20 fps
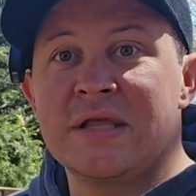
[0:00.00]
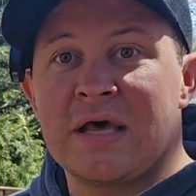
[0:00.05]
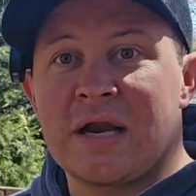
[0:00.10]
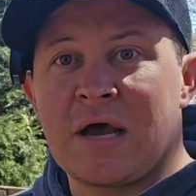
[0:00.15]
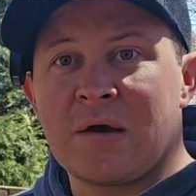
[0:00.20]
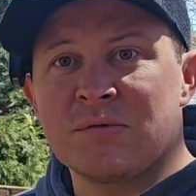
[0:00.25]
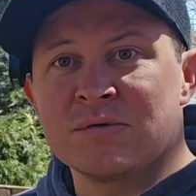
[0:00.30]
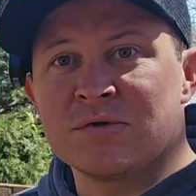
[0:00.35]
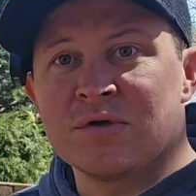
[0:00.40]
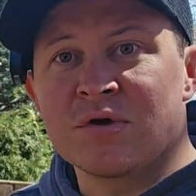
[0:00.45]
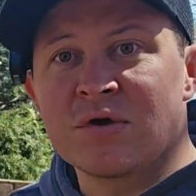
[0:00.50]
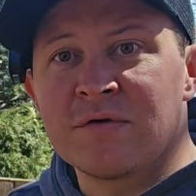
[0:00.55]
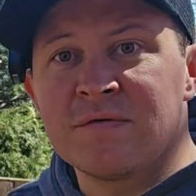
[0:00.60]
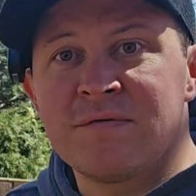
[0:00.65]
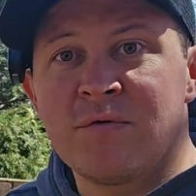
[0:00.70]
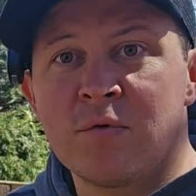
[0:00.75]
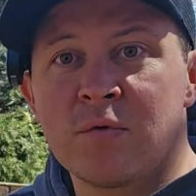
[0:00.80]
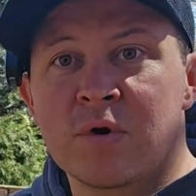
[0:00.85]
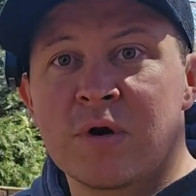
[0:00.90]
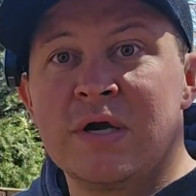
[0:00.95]
that I was looking
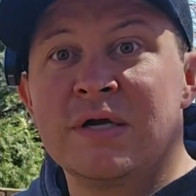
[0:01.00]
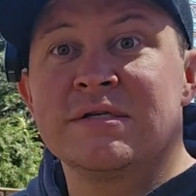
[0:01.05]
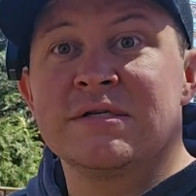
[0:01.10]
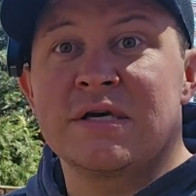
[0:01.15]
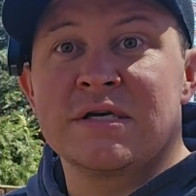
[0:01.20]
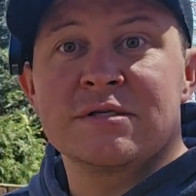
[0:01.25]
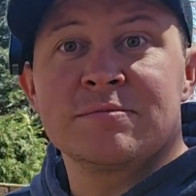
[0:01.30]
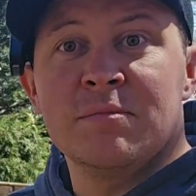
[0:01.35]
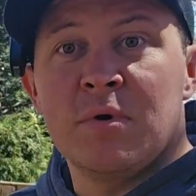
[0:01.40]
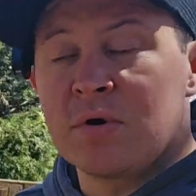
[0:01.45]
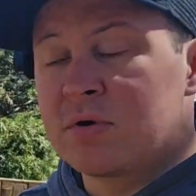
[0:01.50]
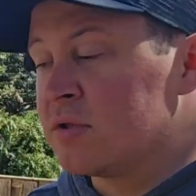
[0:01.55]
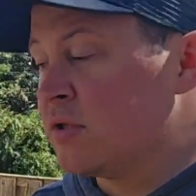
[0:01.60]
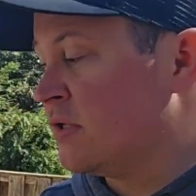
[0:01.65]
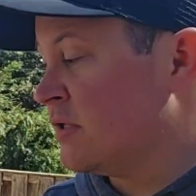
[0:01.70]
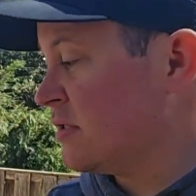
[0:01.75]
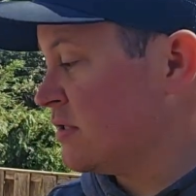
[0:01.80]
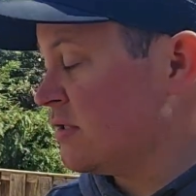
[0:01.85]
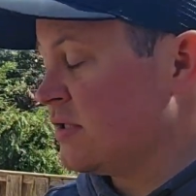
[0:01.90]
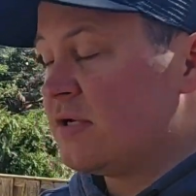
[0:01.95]
for is a
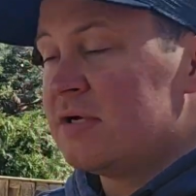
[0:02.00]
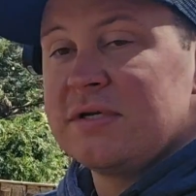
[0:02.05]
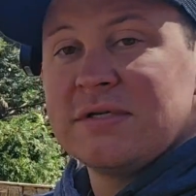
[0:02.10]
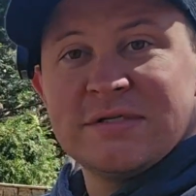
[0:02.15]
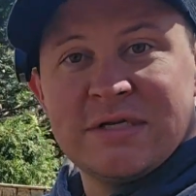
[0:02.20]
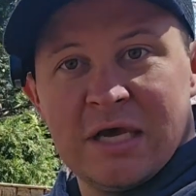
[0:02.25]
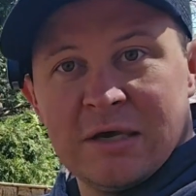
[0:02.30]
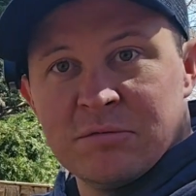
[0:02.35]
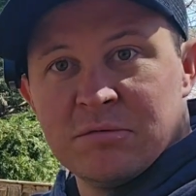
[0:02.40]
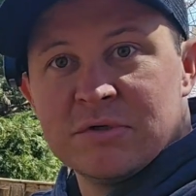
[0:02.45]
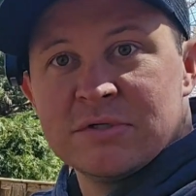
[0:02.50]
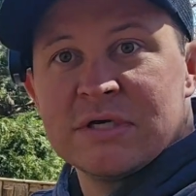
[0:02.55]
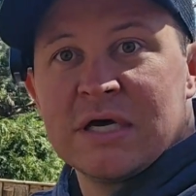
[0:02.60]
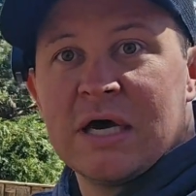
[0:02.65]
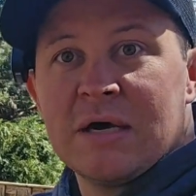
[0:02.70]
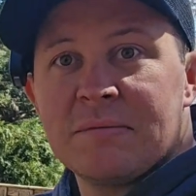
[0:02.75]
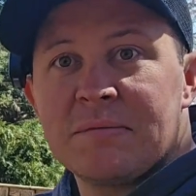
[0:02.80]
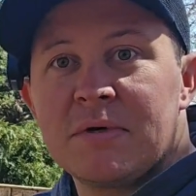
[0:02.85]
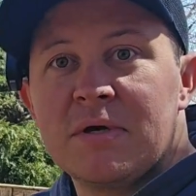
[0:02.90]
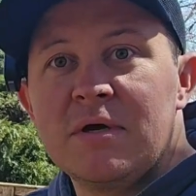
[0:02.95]
smokeless
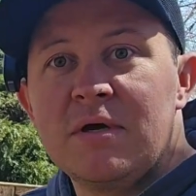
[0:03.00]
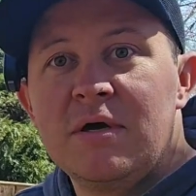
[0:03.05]
tabletop.